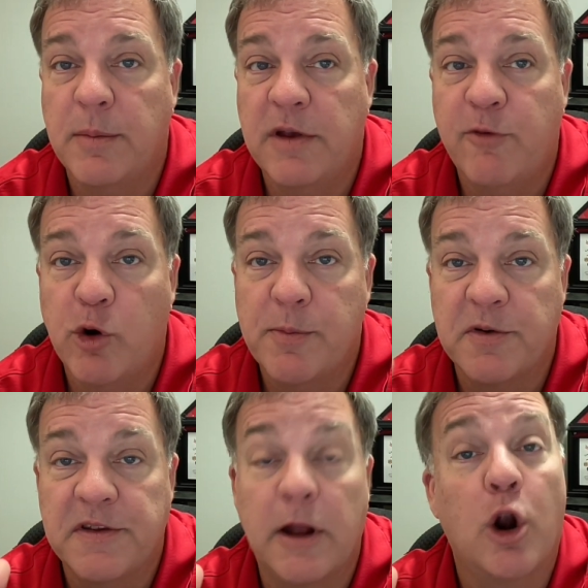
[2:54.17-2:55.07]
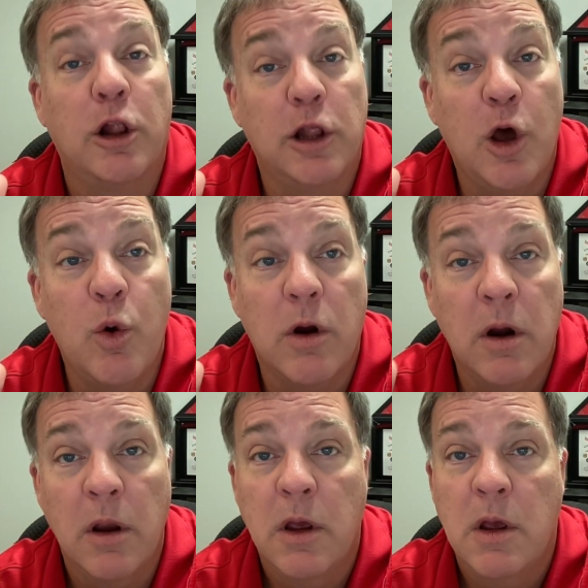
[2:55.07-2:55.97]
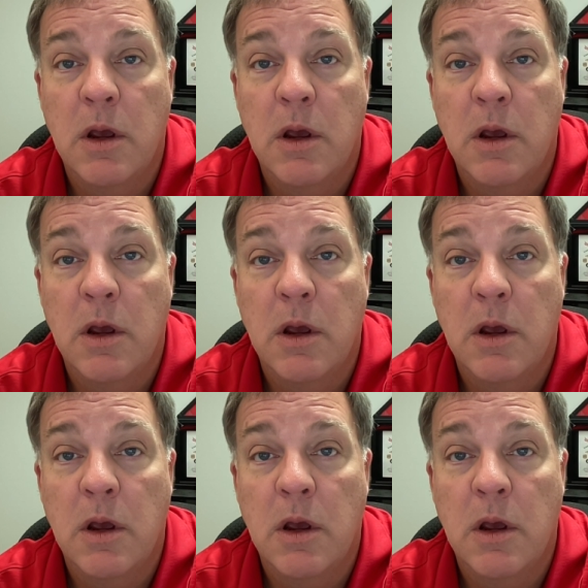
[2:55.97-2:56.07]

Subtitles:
to be 40% or lower,